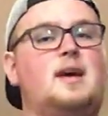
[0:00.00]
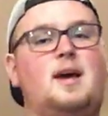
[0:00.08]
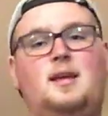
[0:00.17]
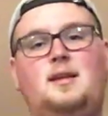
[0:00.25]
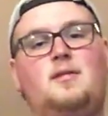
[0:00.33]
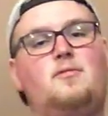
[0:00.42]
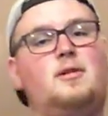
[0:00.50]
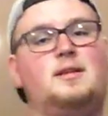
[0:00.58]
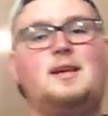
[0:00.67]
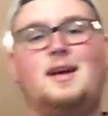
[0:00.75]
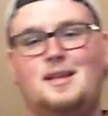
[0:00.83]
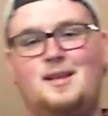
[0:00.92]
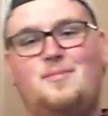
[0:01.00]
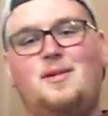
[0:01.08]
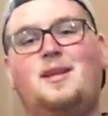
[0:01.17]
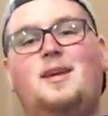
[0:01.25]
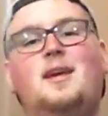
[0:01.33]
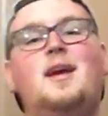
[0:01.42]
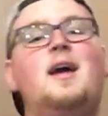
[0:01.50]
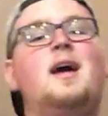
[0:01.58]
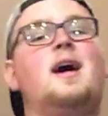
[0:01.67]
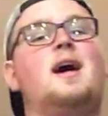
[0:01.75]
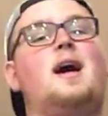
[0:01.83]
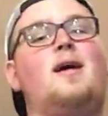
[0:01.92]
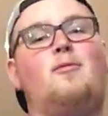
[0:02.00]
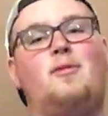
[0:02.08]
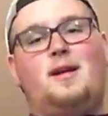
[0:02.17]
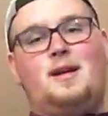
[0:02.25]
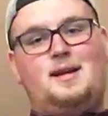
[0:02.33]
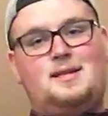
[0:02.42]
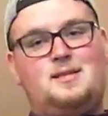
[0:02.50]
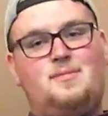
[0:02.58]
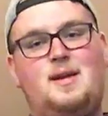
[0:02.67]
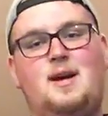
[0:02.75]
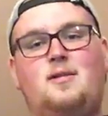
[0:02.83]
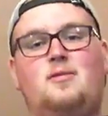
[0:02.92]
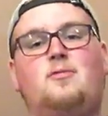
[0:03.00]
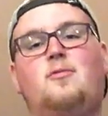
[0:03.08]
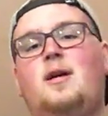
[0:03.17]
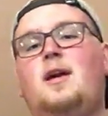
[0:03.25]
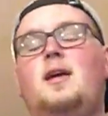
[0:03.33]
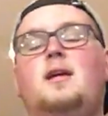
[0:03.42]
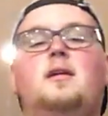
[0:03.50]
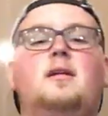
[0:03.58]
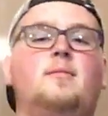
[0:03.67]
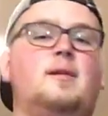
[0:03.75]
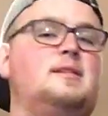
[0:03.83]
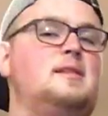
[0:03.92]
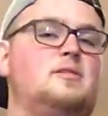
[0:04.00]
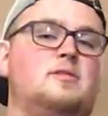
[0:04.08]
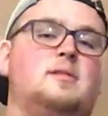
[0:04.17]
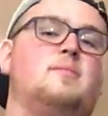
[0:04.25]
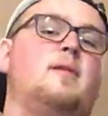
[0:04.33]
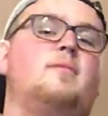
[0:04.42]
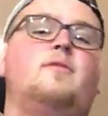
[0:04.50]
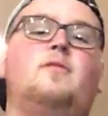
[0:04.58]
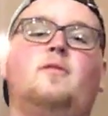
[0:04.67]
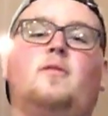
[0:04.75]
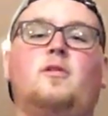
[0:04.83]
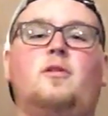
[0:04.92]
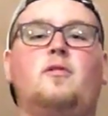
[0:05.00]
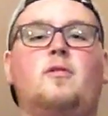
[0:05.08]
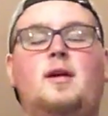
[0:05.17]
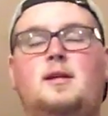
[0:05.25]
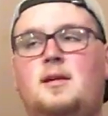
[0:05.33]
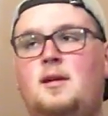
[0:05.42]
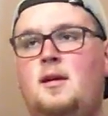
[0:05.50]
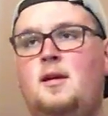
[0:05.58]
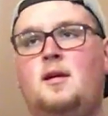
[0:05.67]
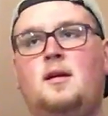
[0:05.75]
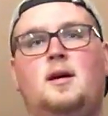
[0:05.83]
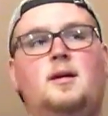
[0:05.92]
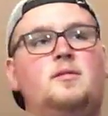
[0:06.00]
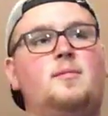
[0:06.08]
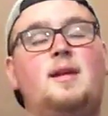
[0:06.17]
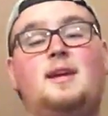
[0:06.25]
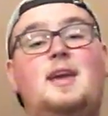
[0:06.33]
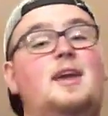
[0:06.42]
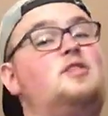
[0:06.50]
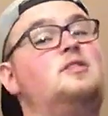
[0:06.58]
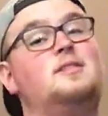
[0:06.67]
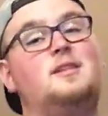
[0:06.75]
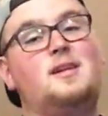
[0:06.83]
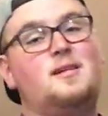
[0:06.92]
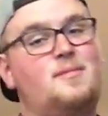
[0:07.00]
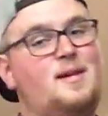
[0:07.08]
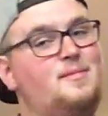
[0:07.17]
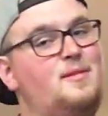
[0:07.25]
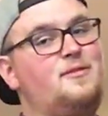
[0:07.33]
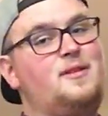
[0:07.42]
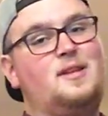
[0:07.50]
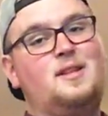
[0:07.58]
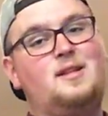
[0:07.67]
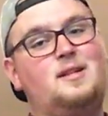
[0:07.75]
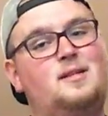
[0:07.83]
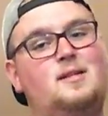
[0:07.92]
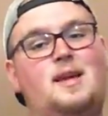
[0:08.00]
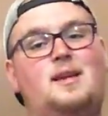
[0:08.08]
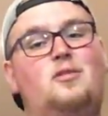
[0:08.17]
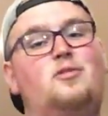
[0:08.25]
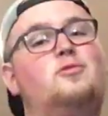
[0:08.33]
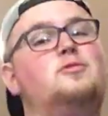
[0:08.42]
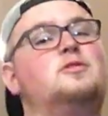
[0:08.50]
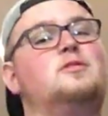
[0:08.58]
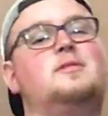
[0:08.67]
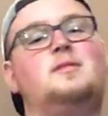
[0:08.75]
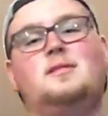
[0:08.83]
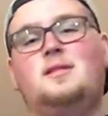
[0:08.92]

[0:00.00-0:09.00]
I didn't want to tell anybody. I wanted it to be out of the way. My teachers didn't make me feel very great. The medication made me feel like a loser.